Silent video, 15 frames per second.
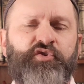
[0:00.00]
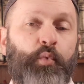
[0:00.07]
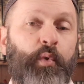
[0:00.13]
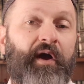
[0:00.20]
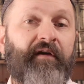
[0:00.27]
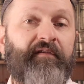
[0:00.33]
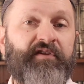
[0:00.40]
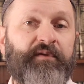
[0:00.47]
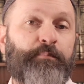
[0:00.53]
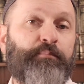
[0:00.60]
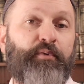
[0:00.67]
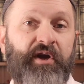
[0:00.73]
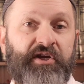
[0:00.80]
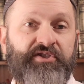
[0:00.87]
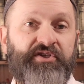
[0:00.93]
12
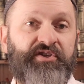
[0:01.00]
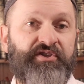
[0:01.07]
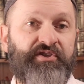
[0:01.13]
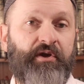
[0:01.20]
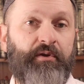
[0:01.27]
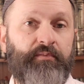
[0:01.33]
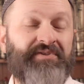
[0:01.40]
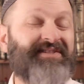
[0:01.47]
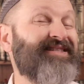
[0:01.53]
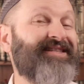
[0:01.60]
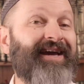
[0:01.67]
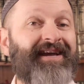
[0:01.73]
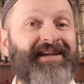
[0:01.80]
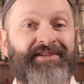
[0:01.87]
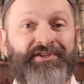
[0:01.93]
precious stones
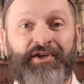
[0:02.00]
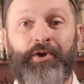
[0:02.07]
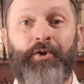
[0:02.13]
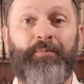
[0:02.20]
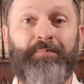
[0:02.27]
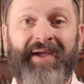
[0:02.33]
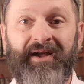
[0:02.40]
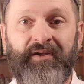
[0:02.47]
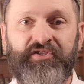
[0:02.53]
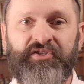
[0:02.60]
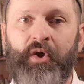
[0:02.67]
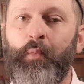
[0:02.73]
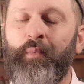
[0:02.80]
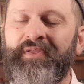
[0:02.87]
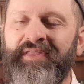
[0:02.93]
set into gold mounts,
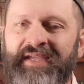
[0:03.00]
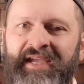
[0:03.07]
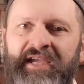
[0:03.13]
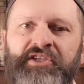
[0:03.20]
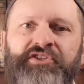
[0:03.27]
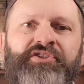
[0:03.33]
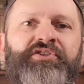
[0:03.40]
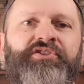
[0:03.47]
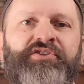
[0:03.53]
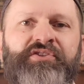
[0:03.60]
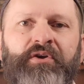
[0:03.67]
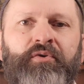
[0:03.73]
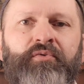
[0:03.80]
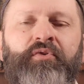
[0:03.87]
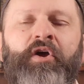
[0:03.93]
with each
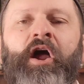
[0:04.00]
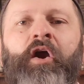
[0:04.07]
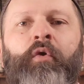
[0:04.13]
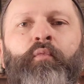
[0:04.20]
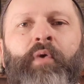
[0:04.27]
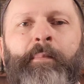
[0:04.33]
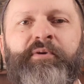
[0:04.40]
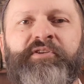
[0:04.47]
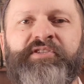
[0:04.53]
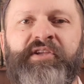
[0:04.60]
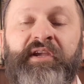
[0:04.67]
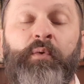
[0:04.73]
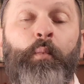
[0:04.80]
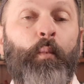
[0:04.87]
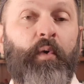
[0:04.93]
stone
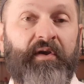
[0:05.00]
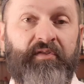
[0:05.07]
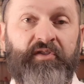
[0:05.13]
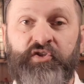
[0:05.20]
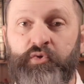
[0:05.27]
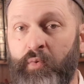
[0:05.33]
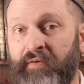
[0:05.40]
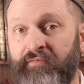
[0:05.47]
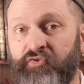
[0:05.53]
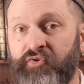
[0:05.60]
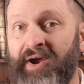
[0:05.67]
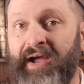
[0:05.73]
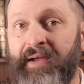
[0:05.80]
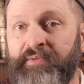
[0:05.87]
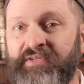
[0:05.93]
representing one of the 12
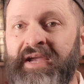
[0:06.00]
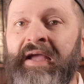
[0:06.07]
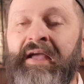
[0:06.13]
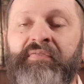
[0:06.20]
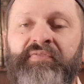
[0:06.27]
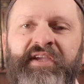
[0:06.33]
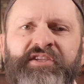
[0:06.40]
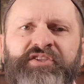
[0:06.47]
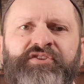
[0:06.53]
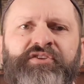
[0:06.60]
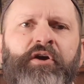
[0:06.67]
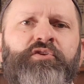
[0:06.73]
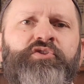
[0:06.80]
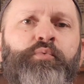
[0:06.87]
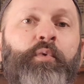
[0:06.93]
tribes. These
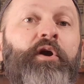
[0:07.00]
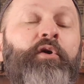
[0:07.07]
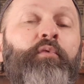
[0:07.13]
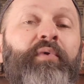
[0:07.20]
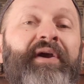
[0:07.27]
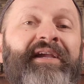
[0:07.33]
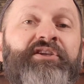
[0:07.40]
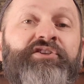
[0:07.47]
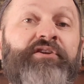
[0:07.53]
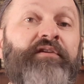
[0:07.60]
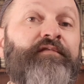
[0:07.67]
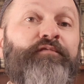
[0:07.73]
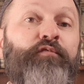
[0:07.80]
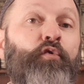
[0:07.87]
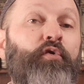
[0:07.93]
stones were arranged
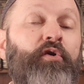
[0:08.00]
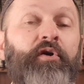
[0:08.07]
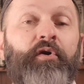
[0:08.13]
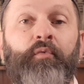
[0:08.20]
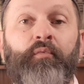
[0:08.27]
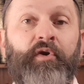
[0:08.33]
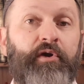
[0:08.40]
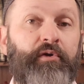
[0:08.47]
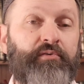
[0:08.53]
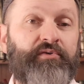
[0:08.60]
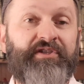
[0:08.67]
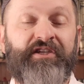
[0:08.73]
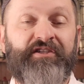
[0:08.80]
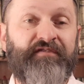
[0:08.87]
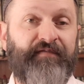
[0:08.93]
in 4
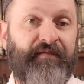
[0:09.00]
rows as